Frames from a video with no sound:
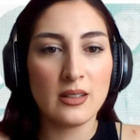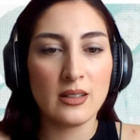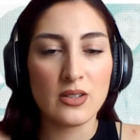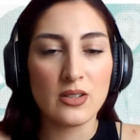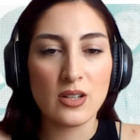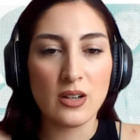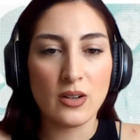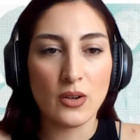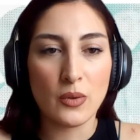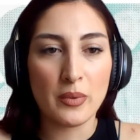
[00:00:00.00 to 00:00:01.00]
and share
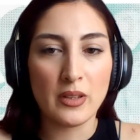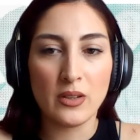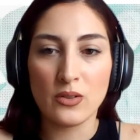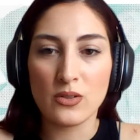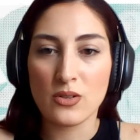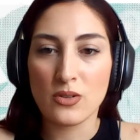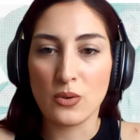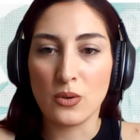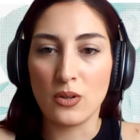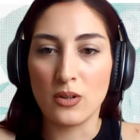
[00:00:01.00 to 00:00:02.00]
your opinions
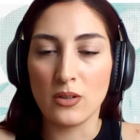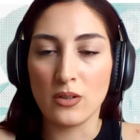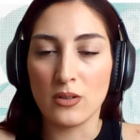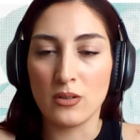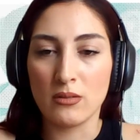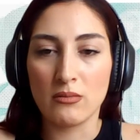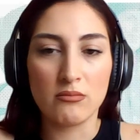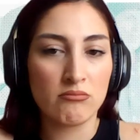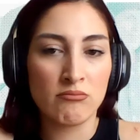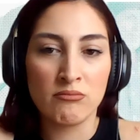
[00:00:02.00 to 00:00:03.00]
or your
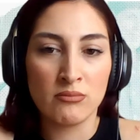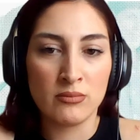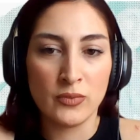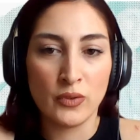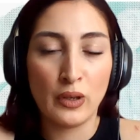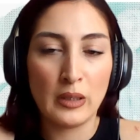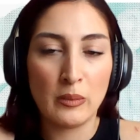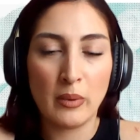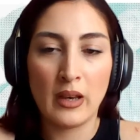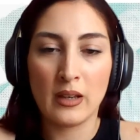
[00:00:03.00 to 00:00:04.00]

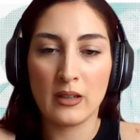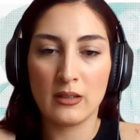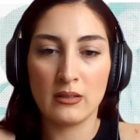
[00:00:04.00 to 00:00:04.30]
feedback.